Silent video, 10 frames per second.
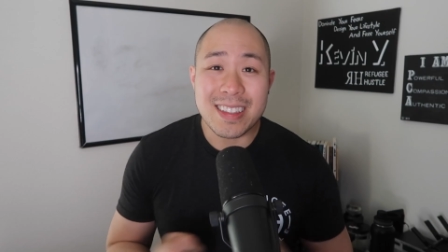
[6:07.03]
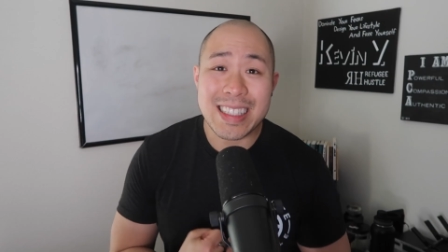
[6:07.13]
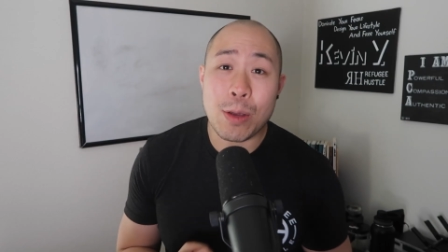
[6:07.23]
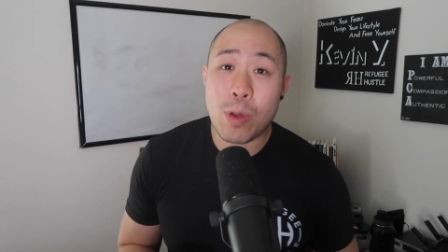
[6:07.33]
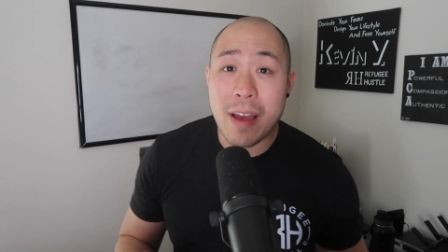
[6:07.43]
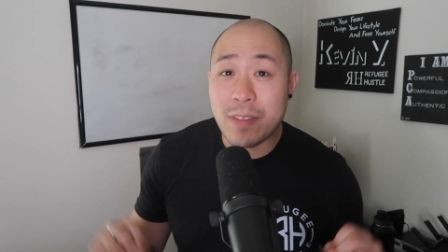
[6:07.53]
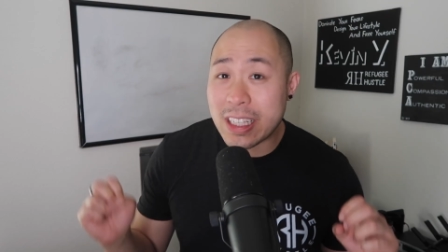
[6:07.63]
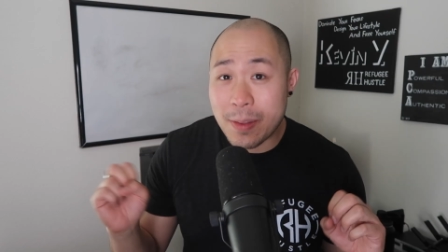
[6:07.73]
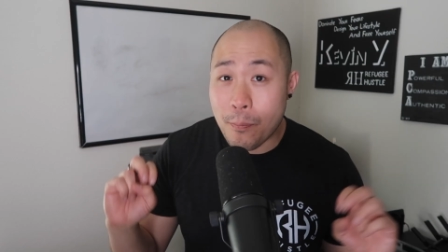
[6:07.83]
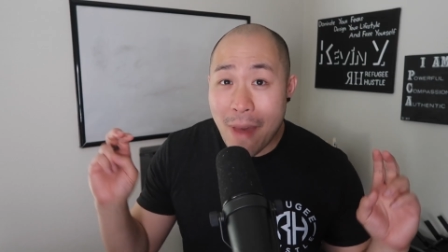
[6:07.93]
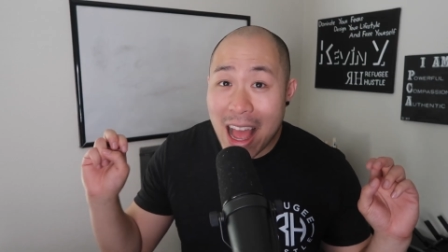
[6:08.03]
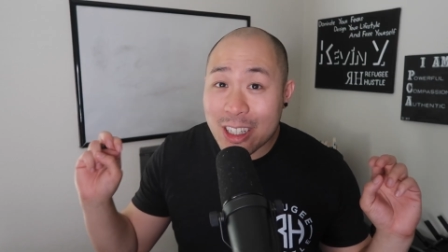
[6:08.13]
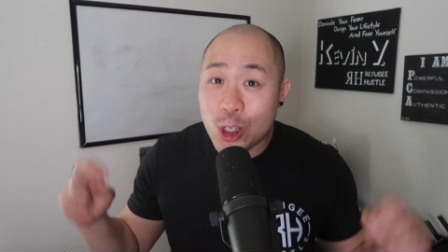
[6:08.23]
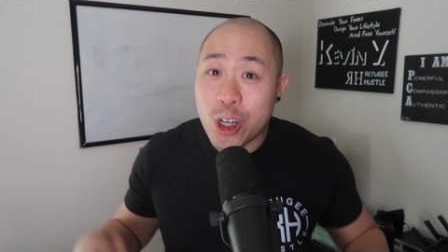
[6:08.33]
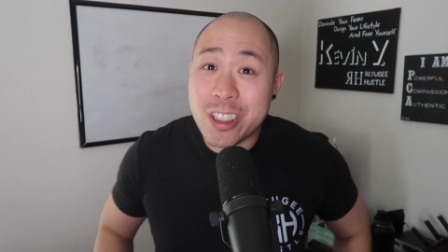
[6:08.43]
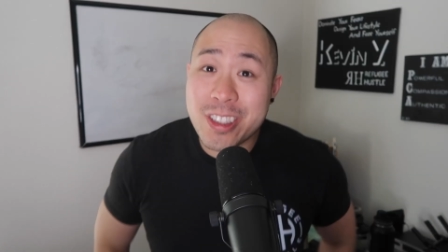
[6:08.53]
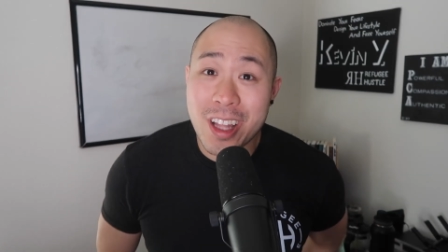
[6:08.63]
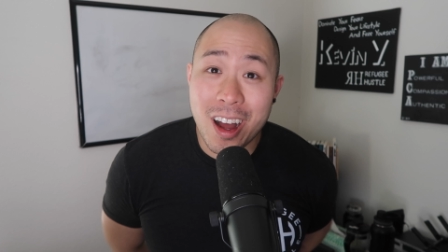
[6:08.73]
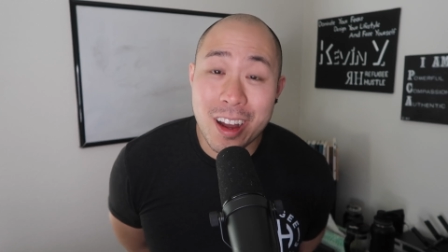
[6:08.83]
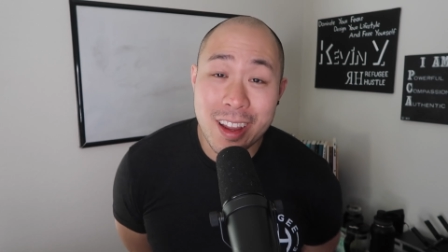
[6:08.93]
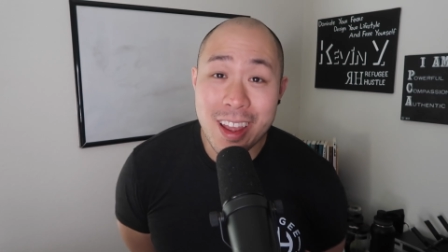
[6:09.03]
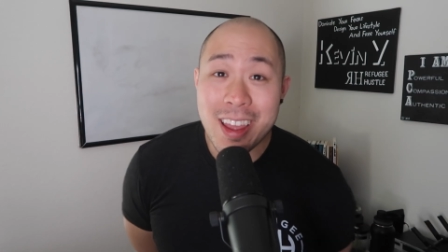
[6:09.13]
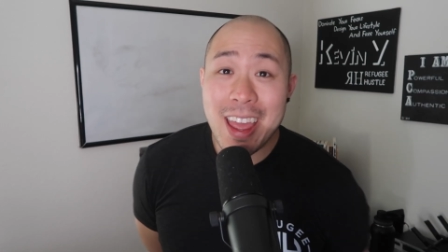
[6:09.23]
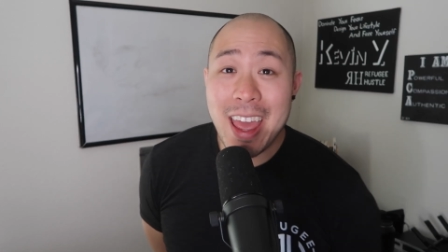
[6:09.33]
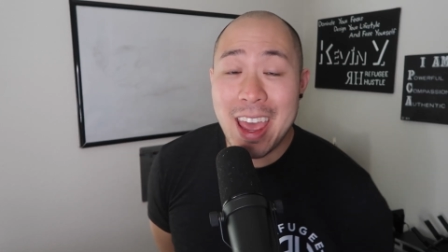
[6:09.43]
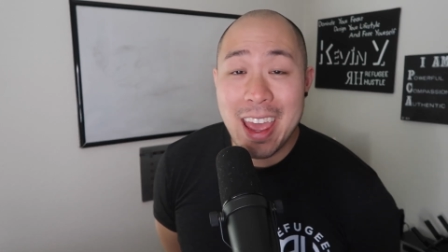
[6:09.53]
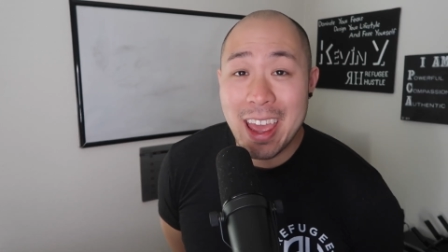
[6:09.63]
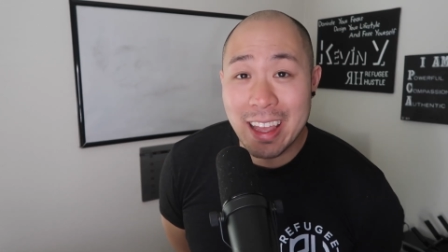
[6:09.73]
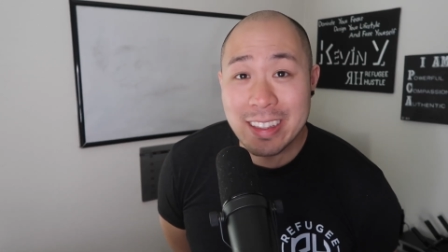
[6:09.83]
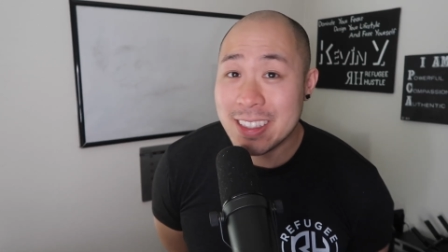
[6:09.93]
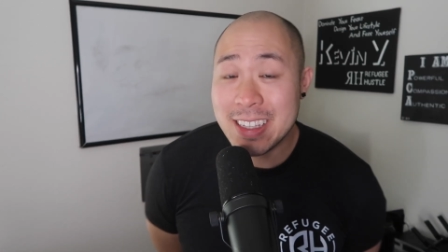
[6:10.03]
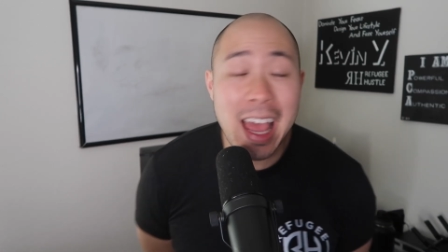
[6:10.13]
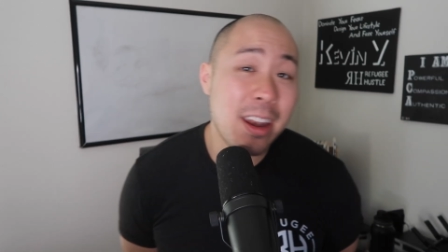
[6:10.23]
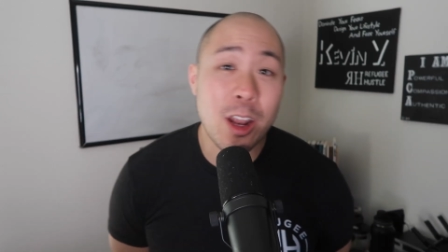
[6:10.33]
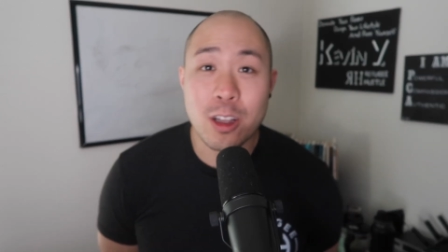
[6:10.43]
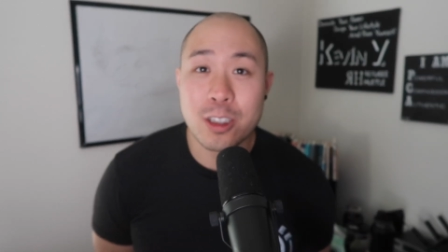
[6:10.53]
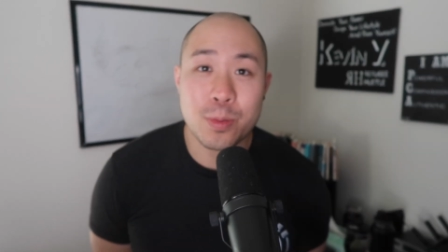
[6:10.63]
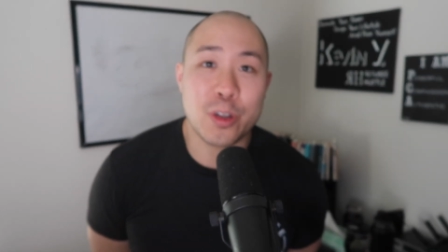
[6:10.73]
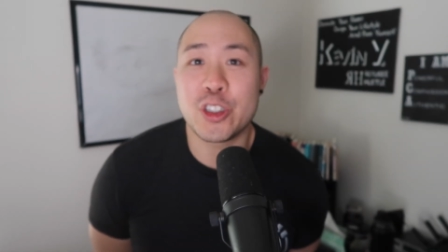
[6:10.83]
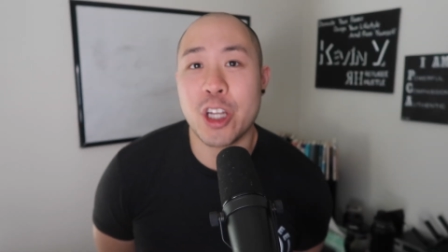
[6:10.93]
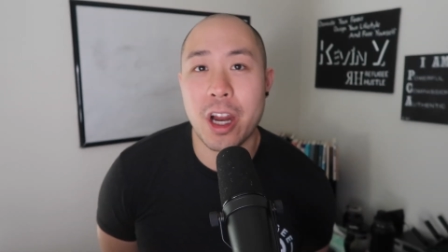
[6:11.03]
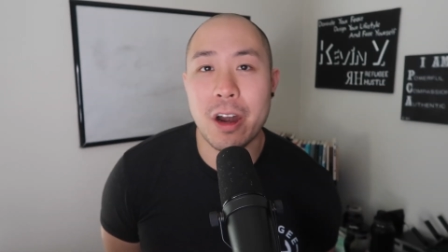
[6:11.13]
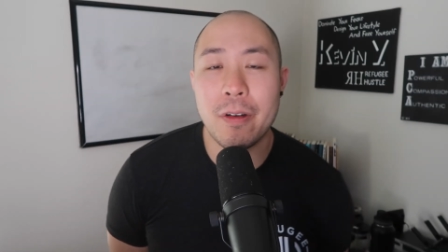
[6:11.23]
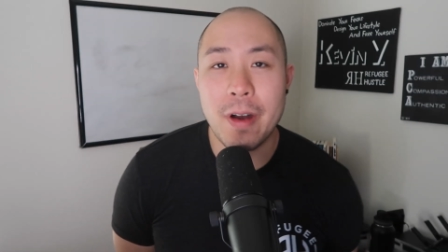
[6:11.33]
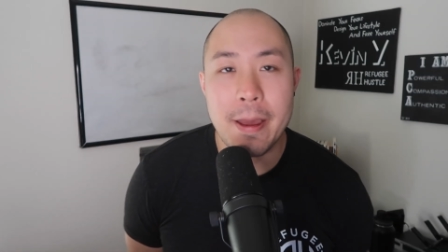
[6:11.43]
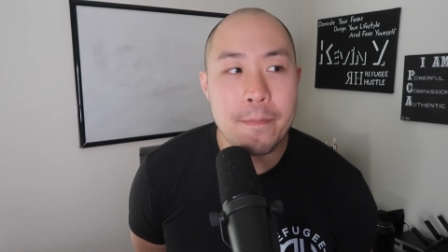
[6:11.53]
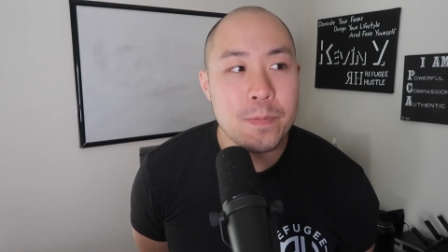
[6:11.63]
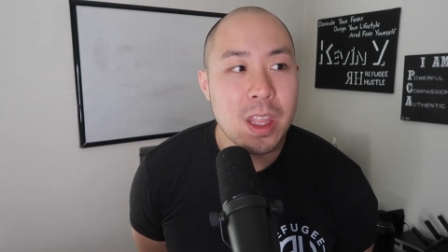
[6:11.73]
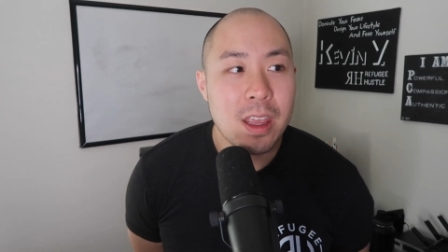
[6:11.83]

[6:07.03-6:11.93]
Let's say we have this imaginary stock, it's $10 per share, right?